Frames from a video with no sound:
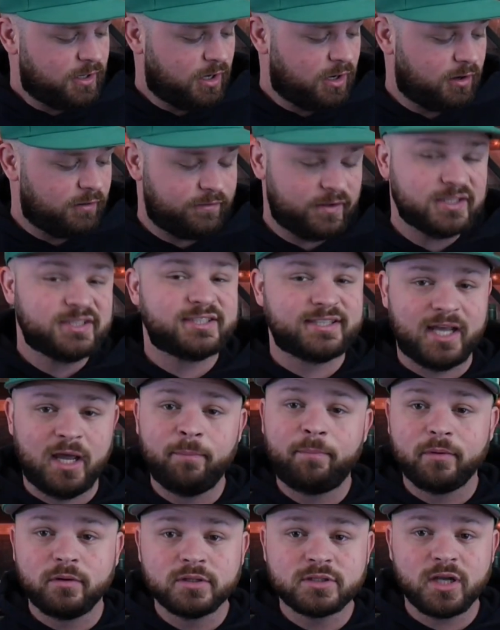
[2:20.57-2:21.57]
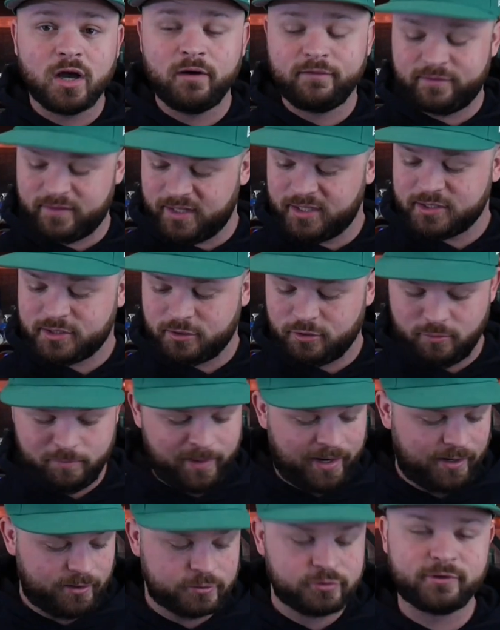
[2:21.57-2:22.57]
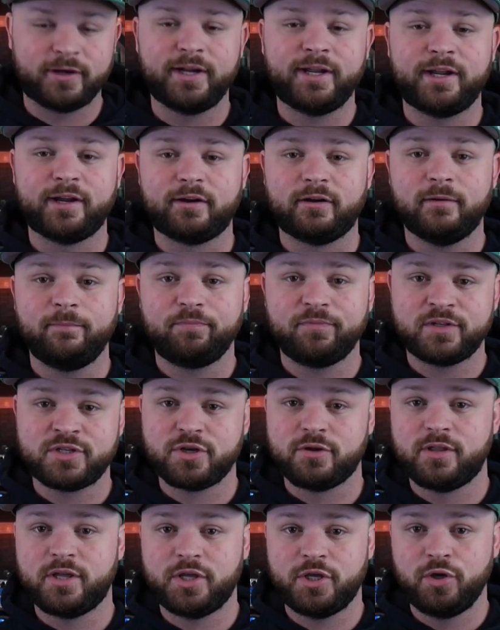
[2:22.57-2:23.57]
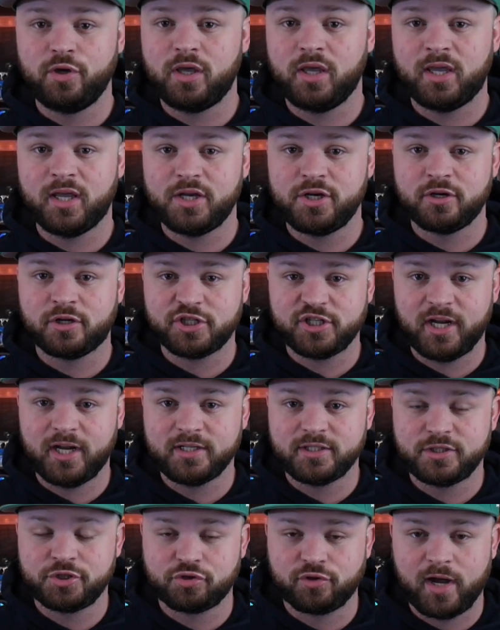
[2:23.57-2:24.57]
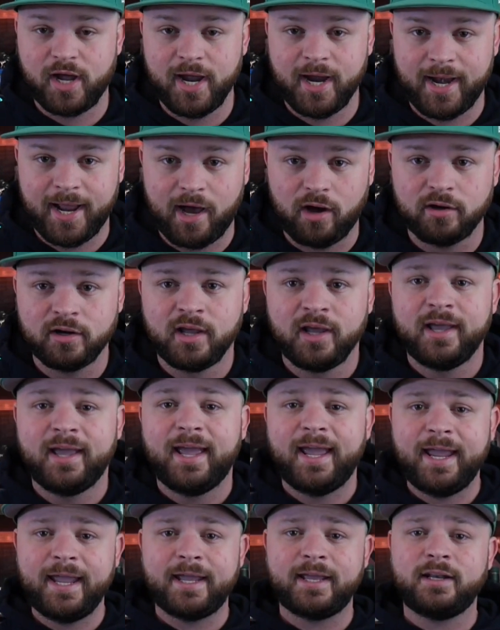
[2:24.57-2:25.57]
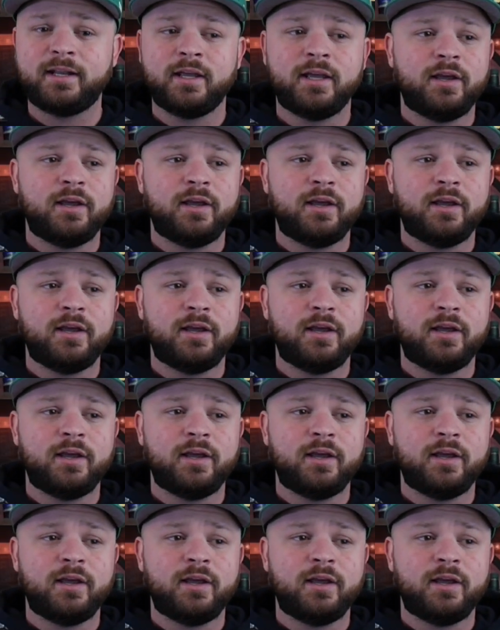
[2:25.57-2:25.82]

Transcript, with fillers: of samples of these two bottles right here so that you can get your chance to try it out. And